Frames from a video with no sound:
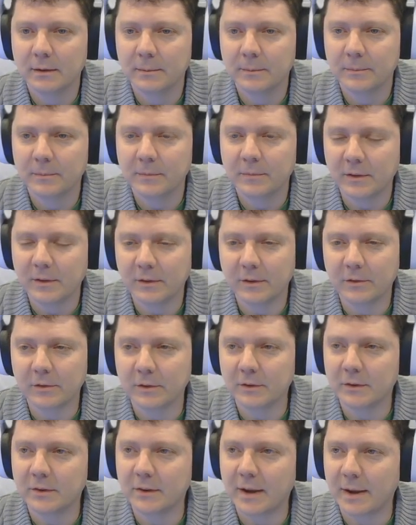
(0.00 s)
This
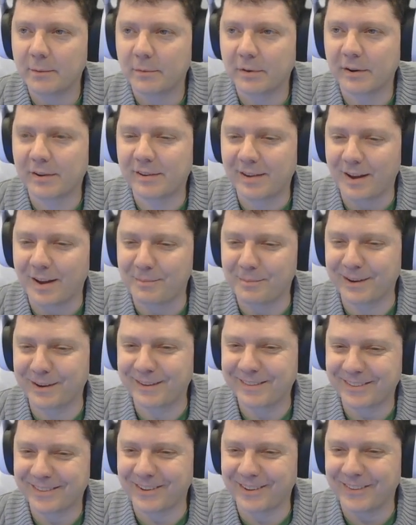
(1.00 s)
isn't a time for
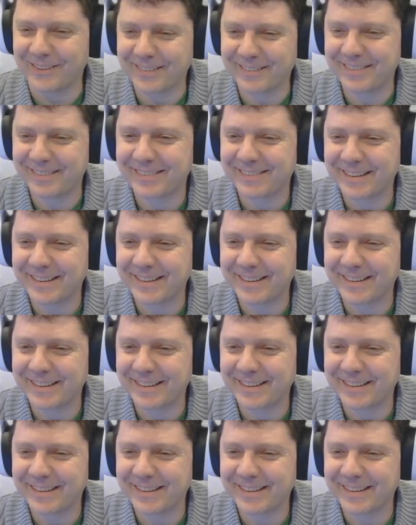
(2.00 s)
somersaults.